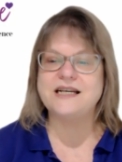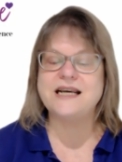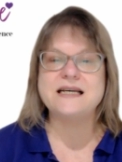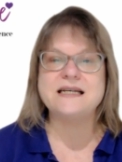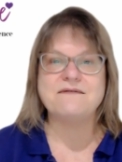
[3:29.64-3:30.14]

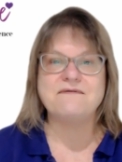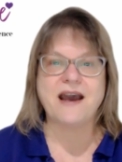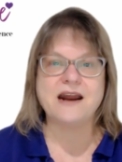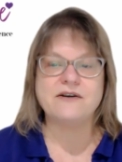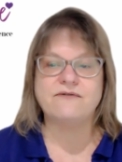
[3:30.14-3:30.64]
She is the
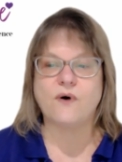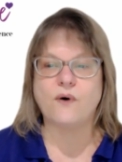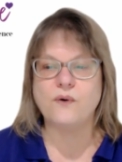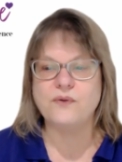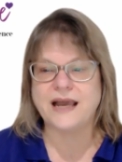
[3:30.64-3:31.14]
founder of
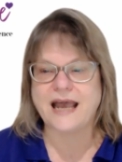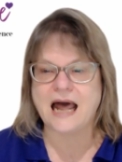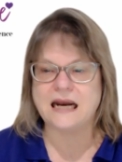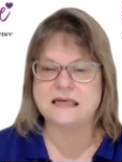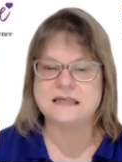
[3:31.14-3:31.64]
All the
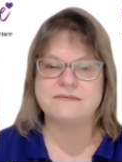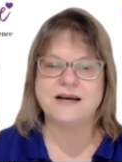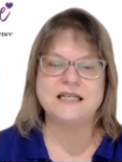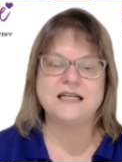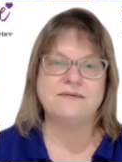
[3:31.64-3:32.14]
Colours,
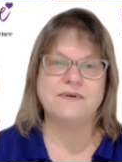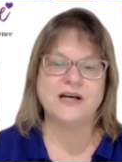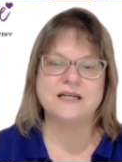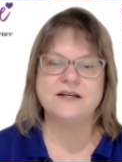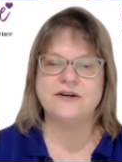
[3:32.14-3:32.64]
where she
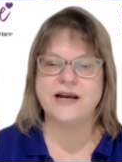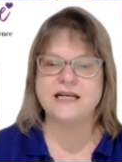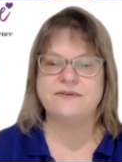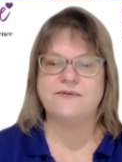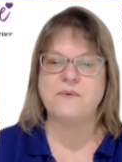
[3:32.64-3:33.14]
works to
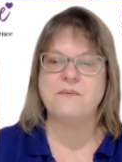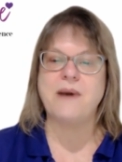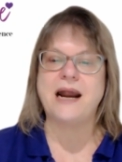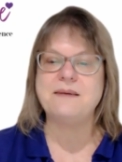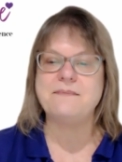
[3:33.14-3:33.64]
transform
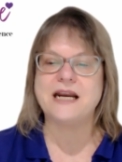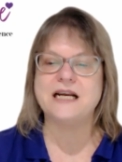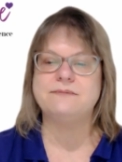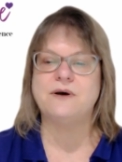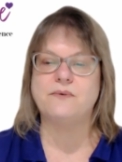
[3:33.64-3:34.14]
money
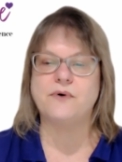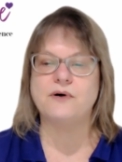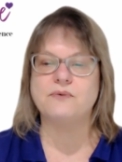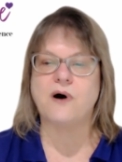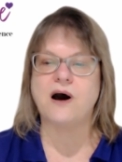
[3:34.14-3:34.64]
management
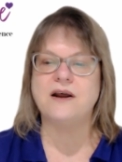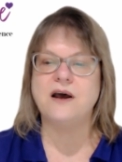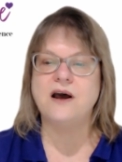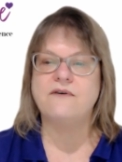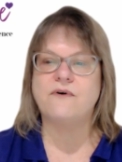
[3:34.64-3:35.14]
worldwide
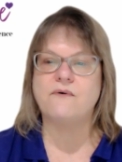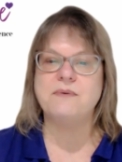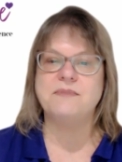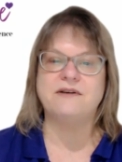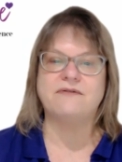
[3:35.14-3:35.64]
for
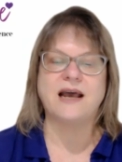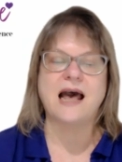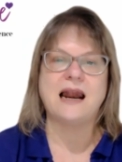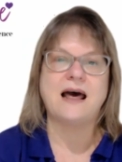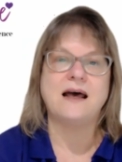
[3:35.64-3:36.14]
women of
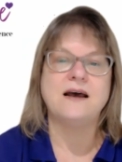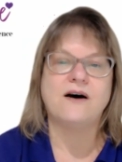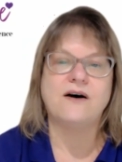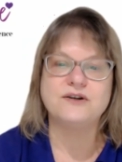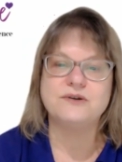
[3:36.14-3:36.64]
colour
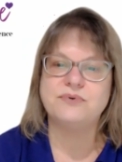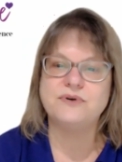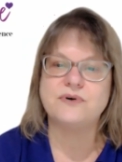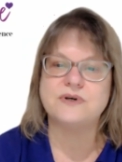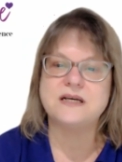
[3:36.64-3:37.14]

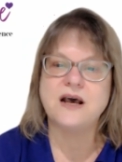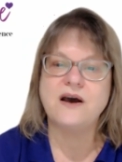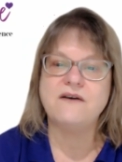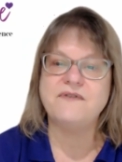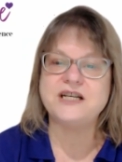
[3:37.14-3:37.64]
entrepreneurs.
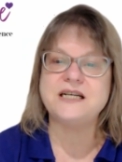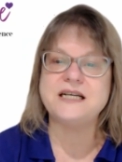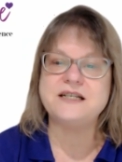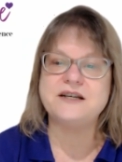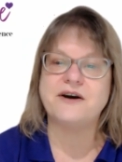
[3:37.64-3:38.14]
Her vision
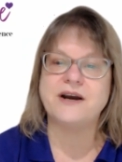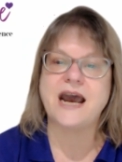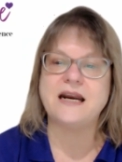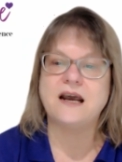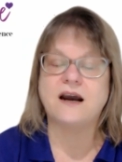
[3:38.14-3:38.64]
is to
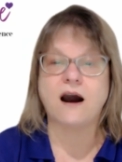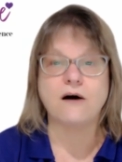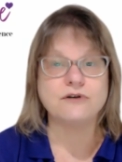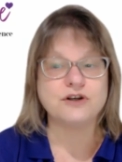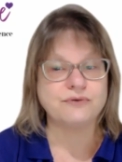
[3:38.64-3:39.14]
create
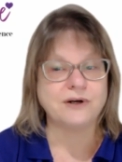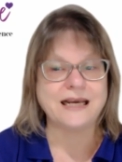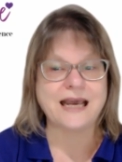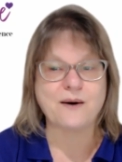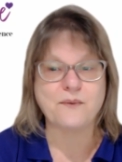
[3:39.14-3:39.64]

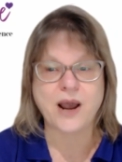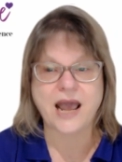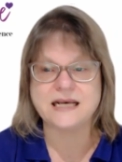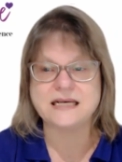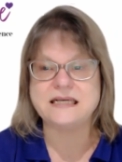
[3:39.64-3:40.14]
culturally
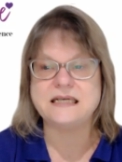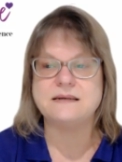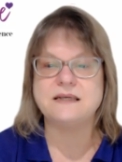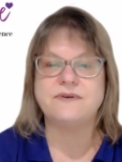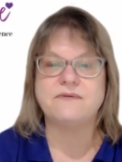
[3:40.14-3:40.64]
aware
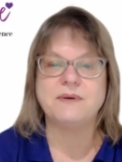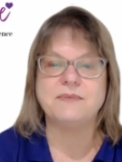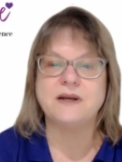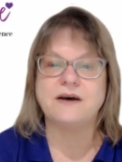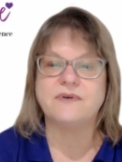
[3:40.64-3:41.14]
systems for
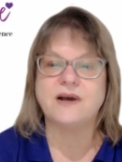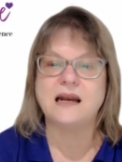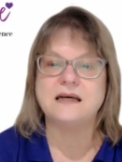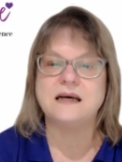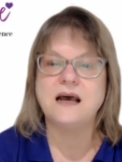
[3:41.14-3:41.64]
women of
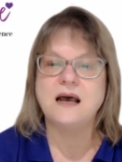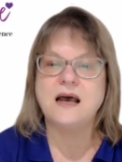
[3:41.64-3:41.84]
colour